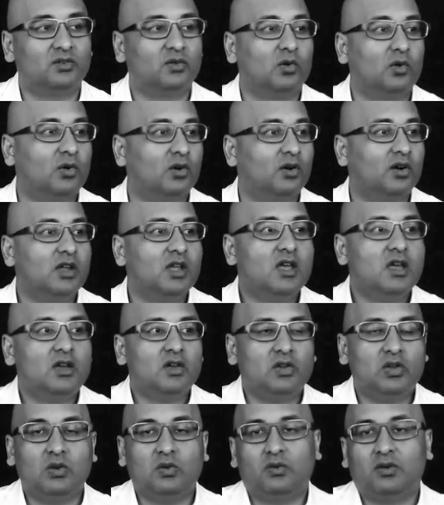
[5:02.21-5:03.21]
or
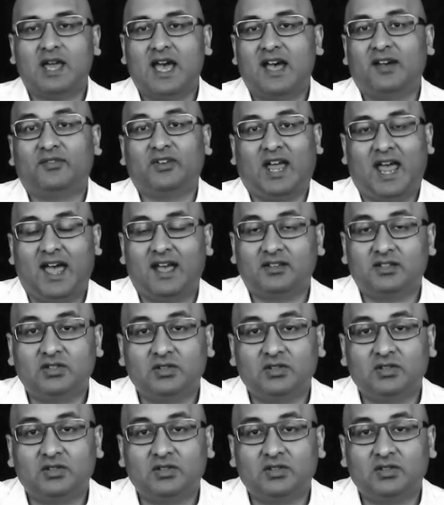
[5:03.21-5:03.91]
you would have to answer